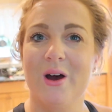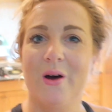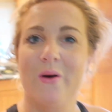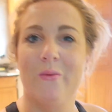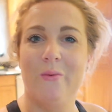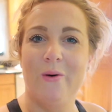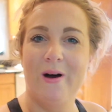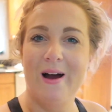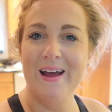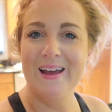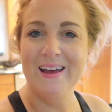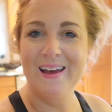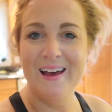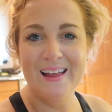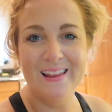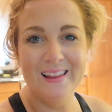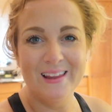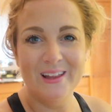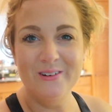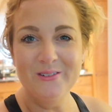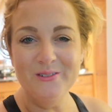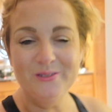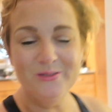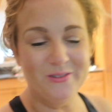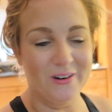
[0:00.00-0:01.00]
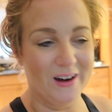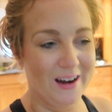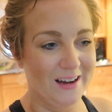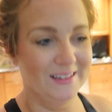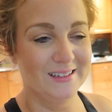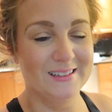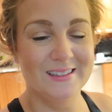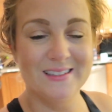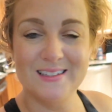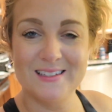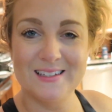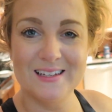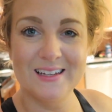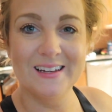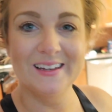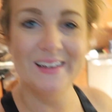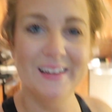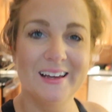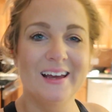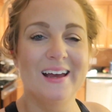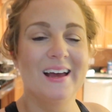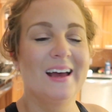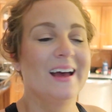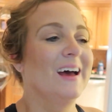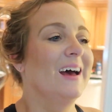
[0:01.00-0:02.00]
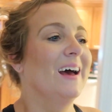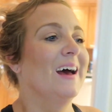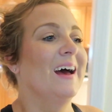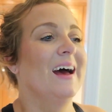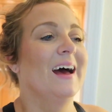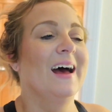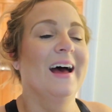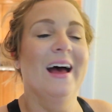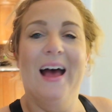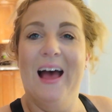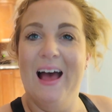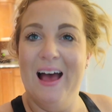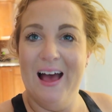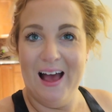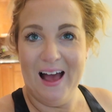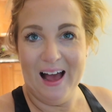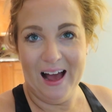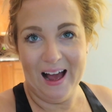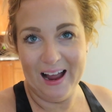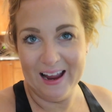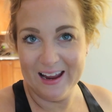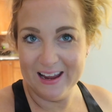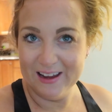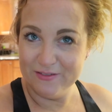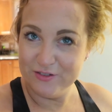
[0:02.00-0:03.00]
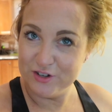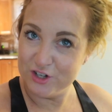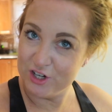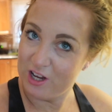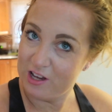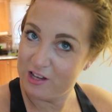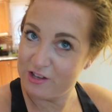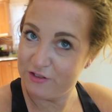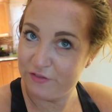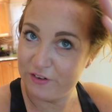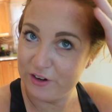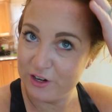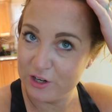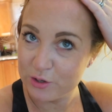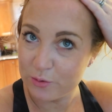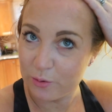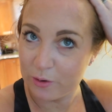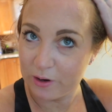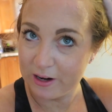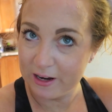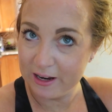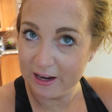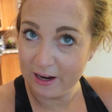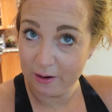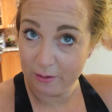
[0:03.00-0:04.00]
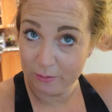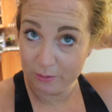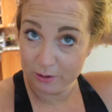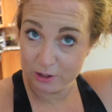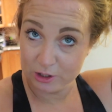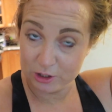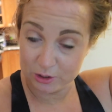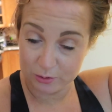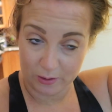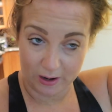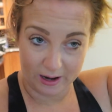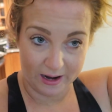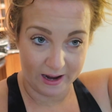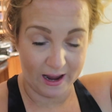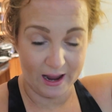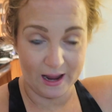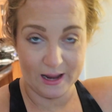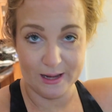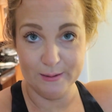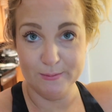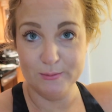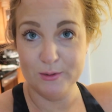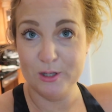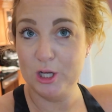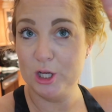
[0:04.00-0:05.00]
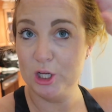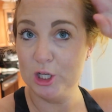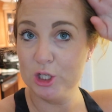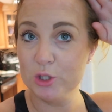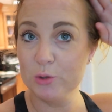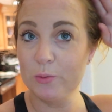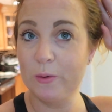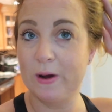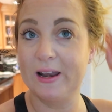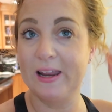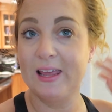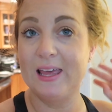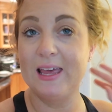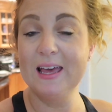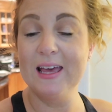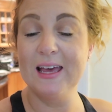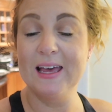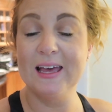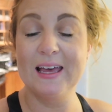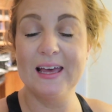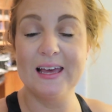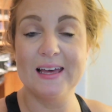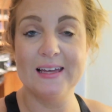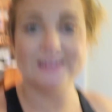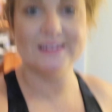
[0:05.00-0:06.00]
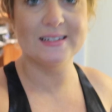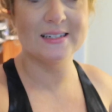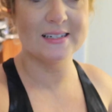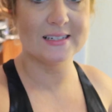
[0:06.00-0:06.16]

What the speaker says: Why, hello friends. I have just finished working out, which is why I'm sweaty and